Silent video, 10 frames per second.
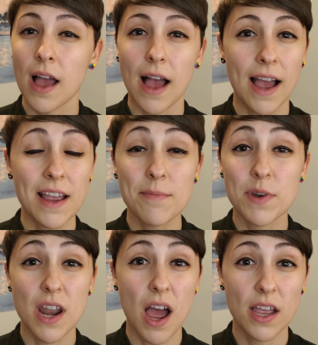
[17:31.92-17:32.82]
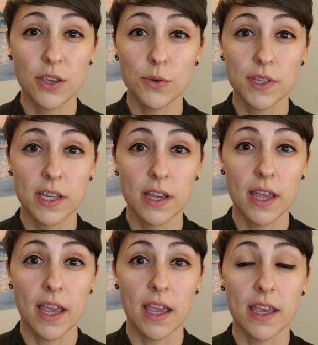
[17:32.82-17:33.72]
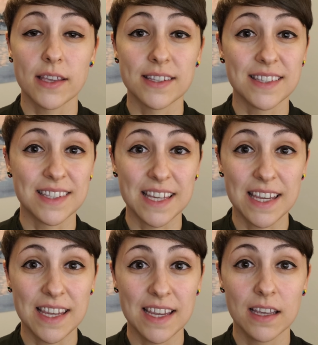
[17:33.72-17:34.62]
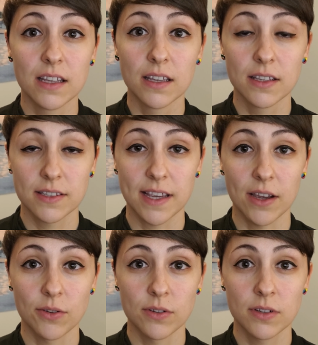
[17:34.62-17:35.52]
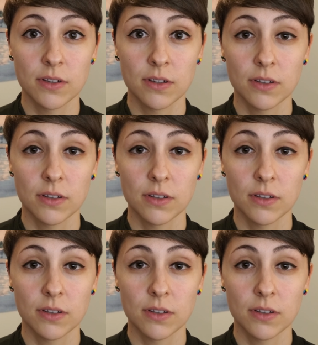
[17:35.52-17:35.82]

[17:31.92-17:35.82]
I am not using a Z sound,